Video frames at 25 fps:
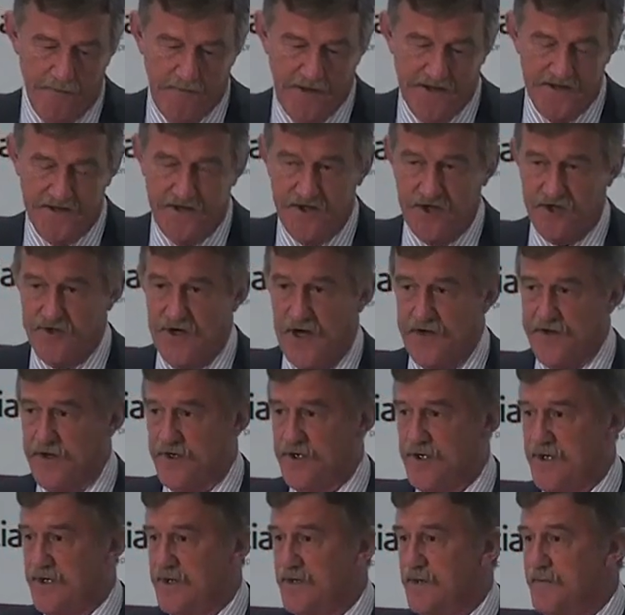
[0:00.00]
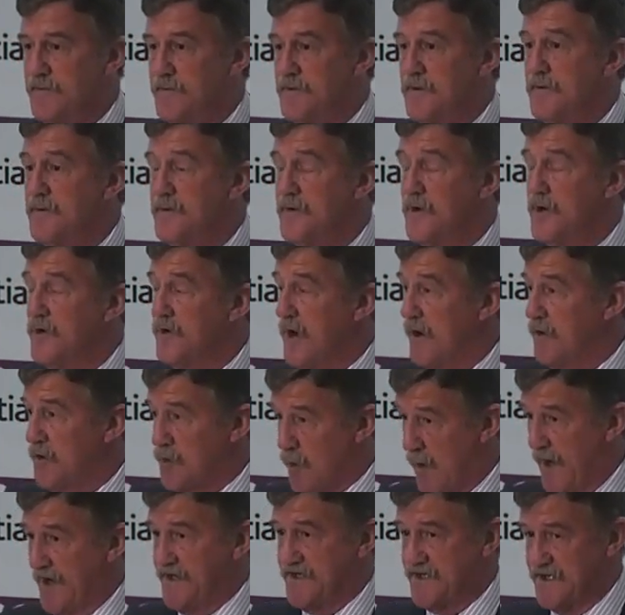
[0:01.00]
business strategy to grow
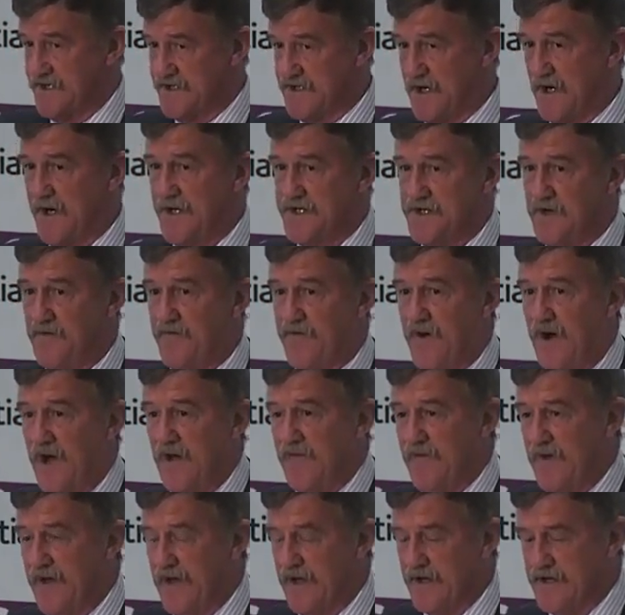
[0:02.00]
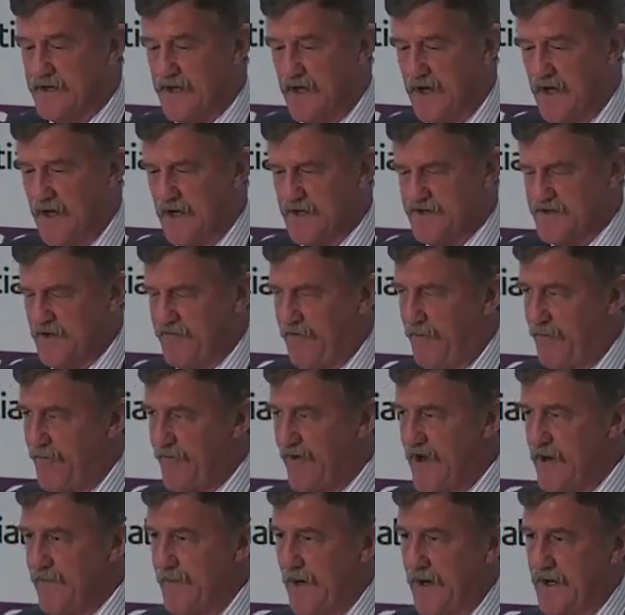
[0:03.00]
twice the size in 5 years. So from
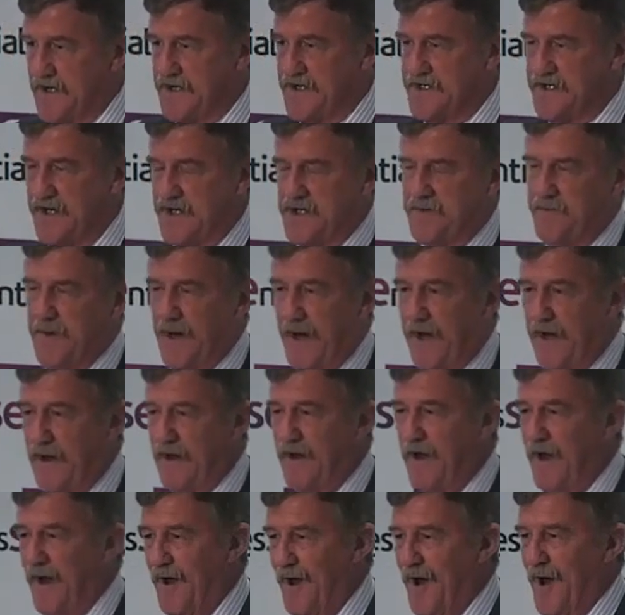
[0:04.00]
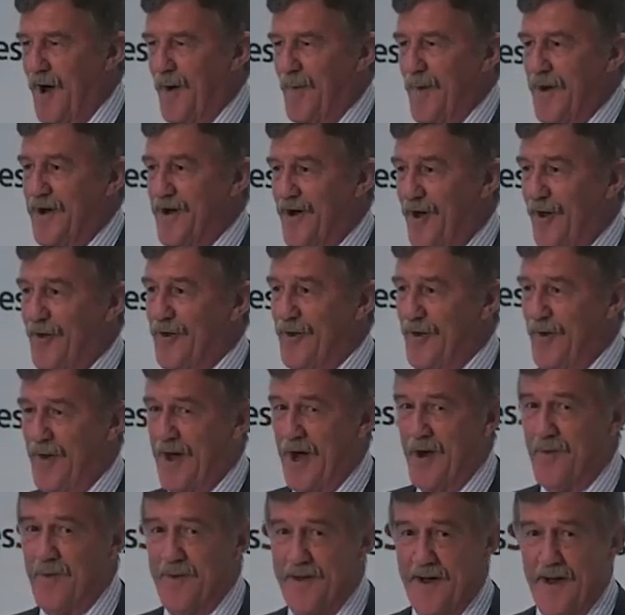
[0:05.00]
3 billion to 6 billion, we can't do
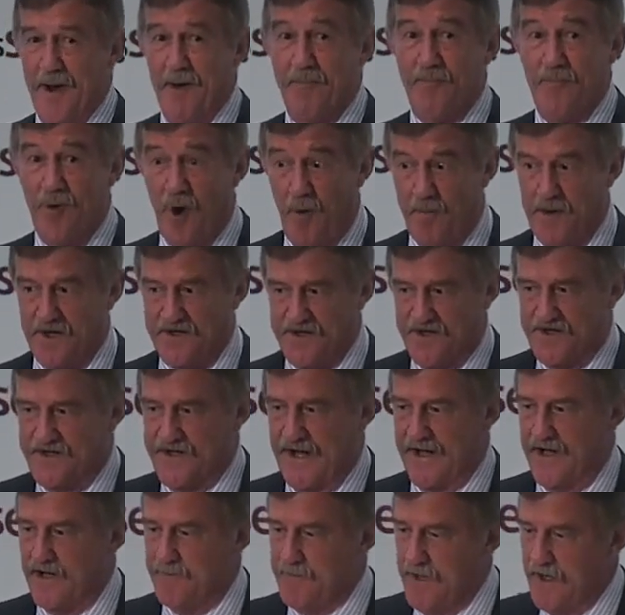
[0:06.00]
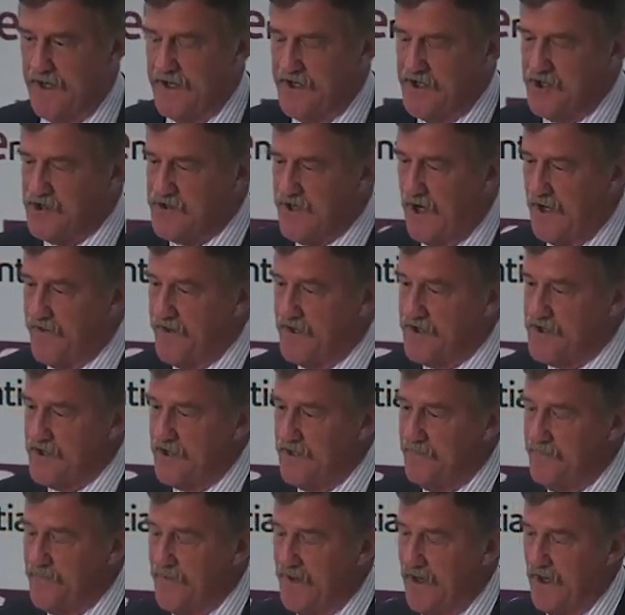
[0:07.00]
that without a proper sustainability
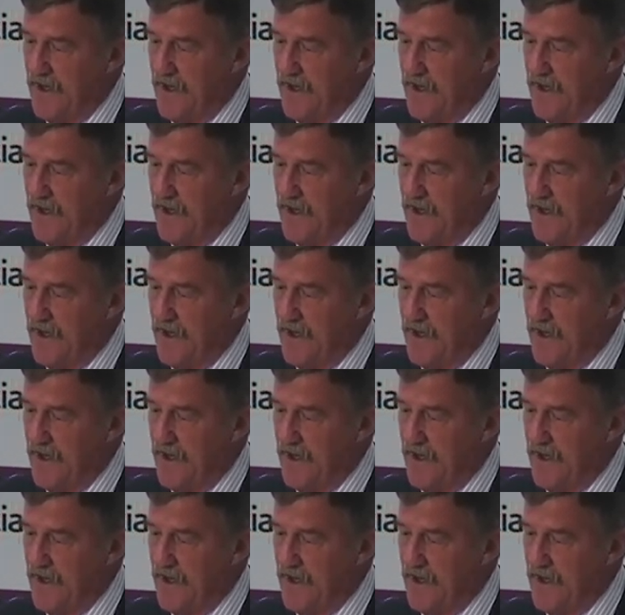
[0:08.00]
strategy.